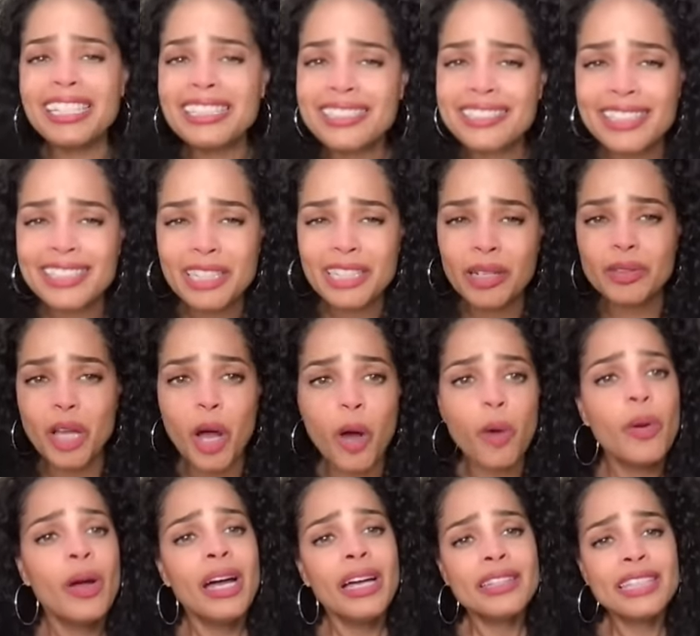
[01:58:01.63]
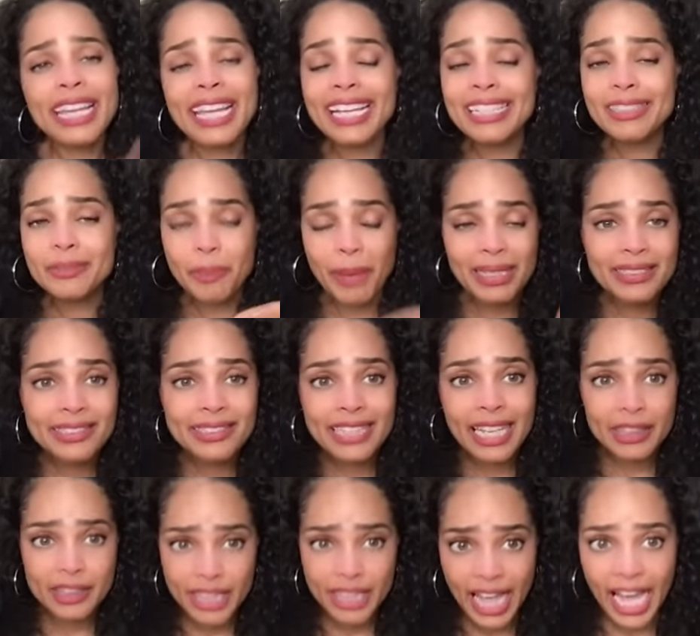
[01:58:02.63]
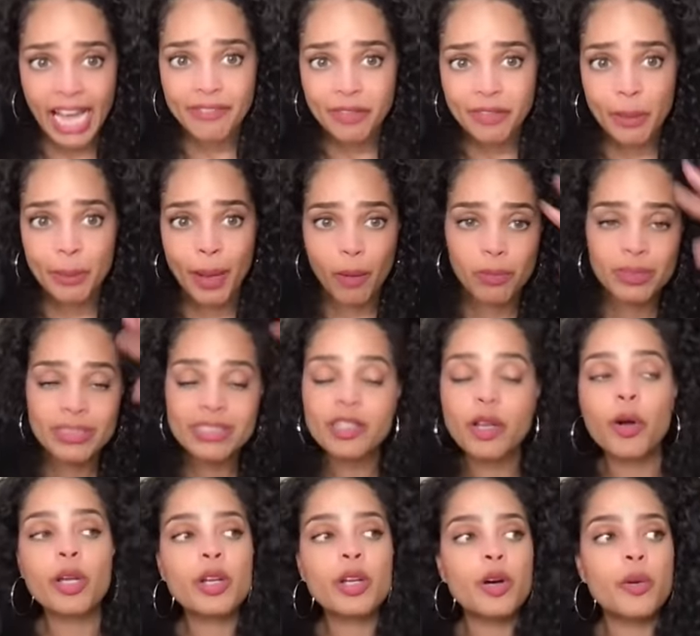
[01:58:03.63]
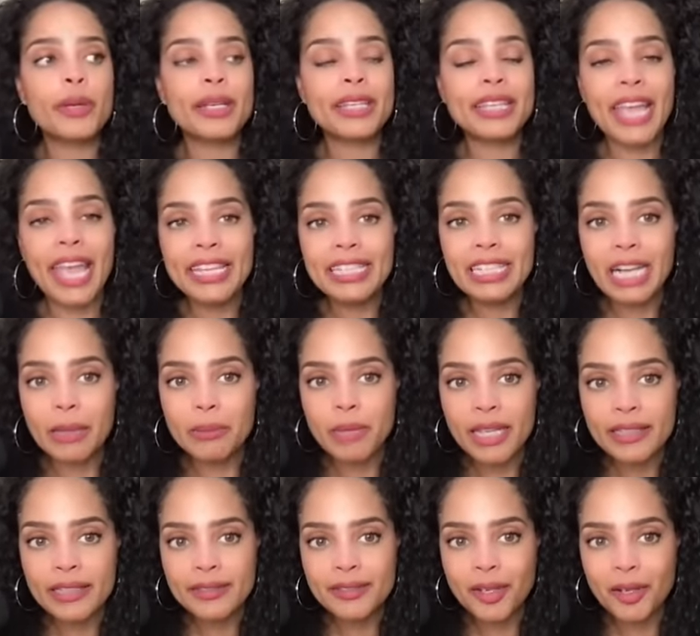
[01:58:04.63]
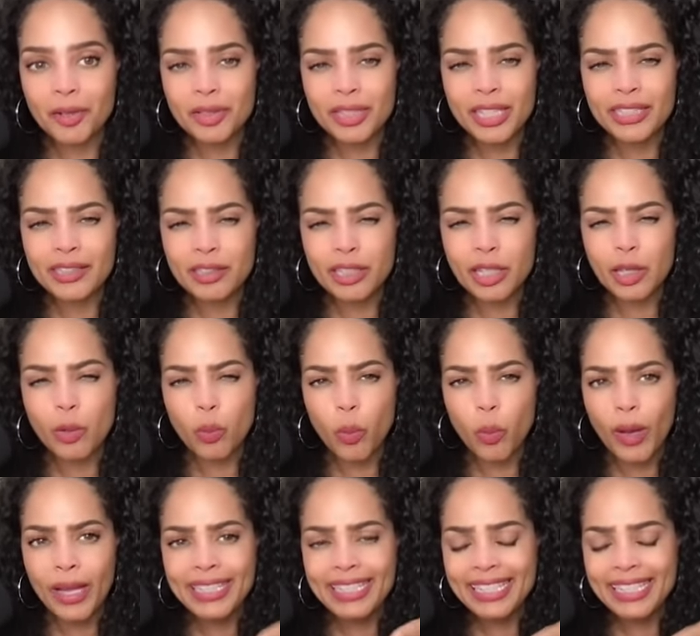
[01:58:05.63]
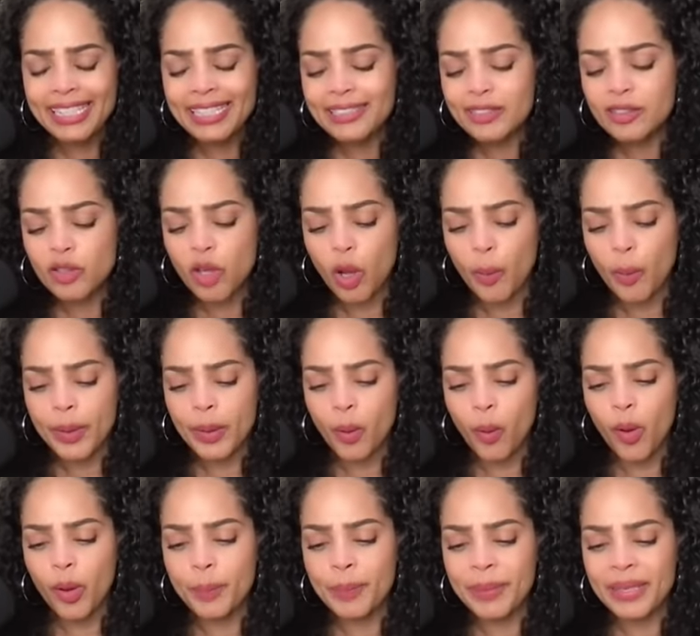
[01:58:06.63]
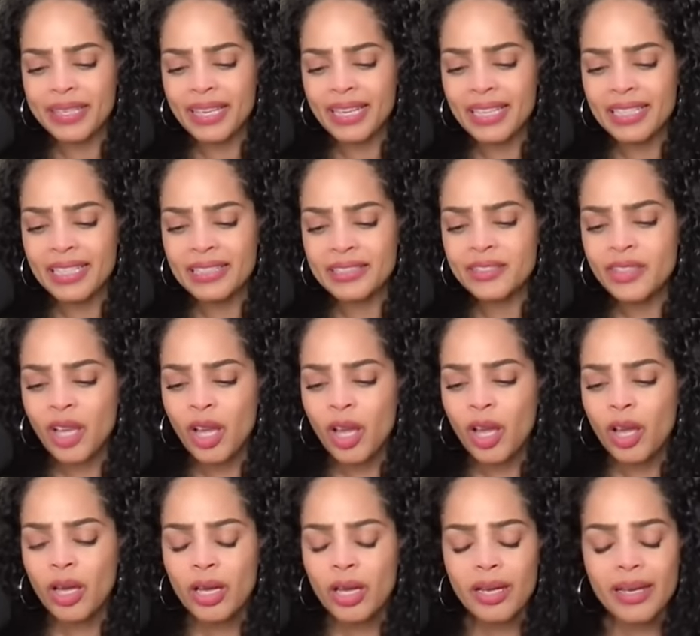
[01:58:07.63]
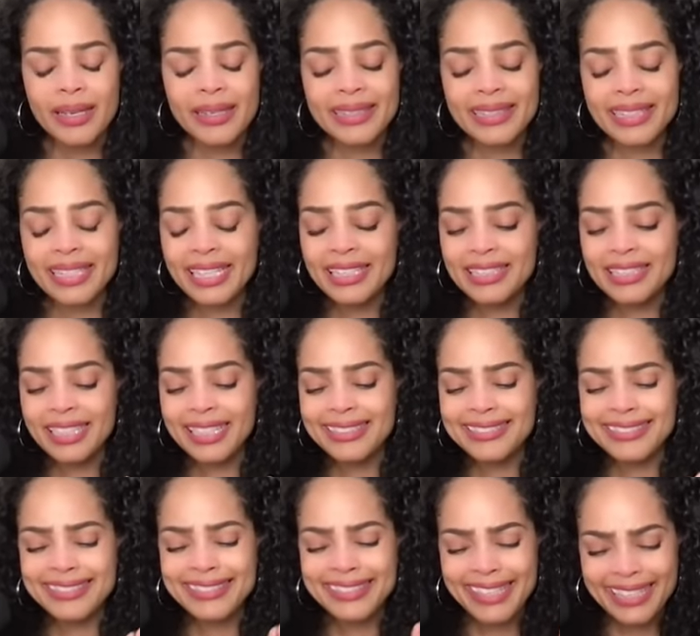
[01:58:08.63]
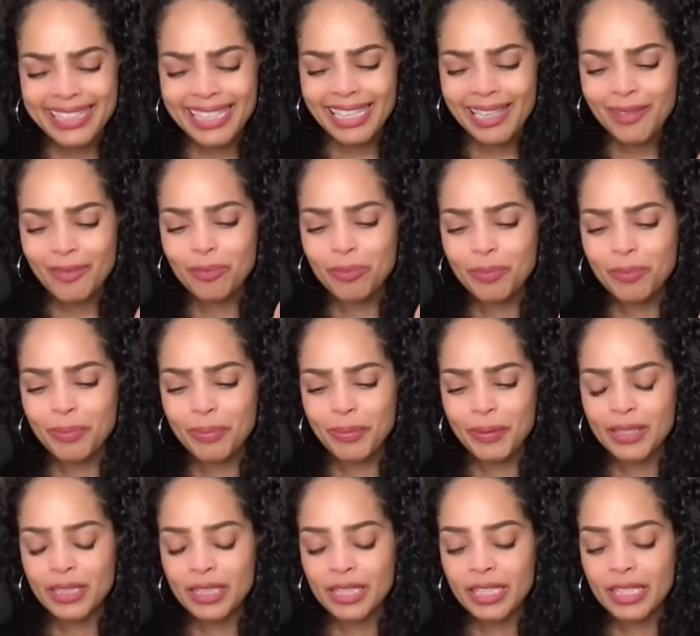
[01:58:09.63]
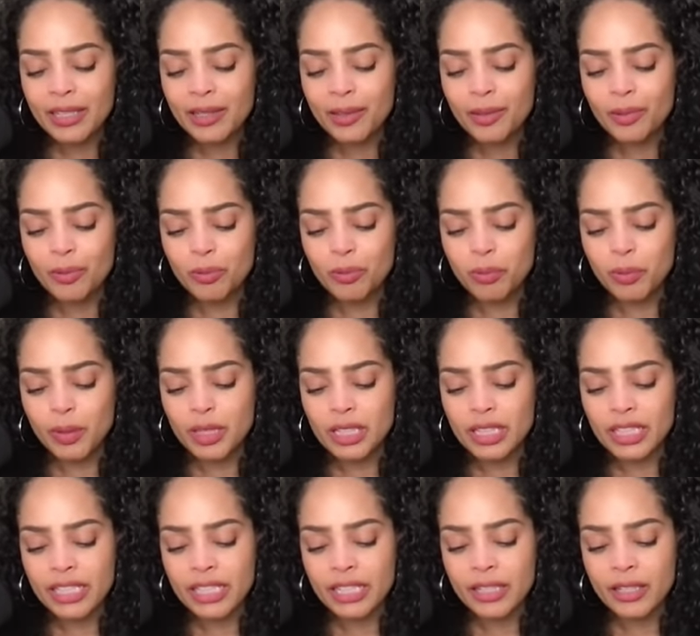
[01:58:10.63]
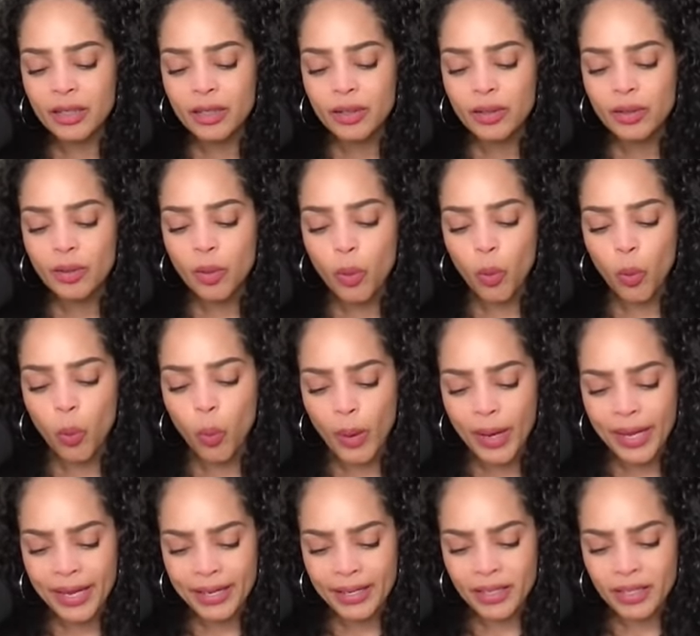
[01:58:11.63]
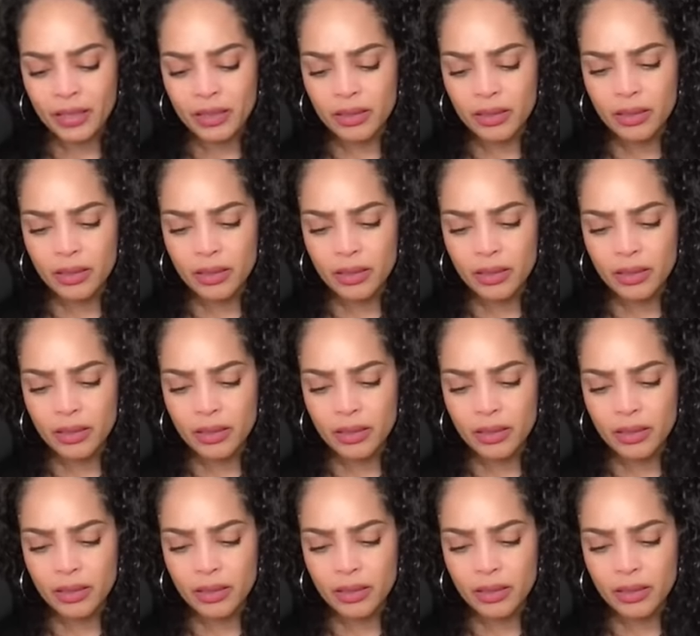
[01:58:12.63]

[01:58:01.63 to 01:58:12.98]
don't know. Like, as much as I laugh about what's going on with Kate, I'm like, no, literally, what is going on? Because it's getting really, really weird.